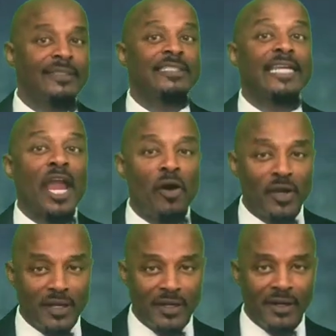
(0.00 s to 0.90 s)

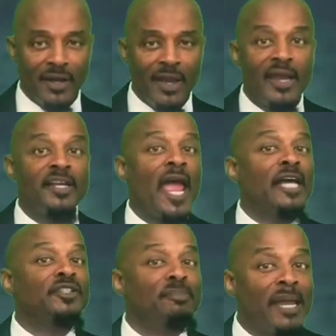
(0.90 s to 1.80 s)
scarier, and
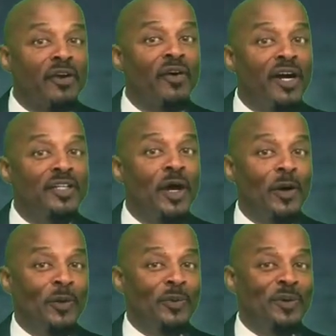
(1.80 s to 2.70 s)
has the bigger
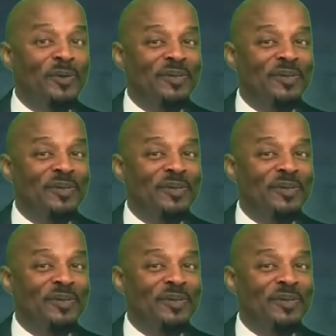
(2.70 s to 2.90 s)
unknown?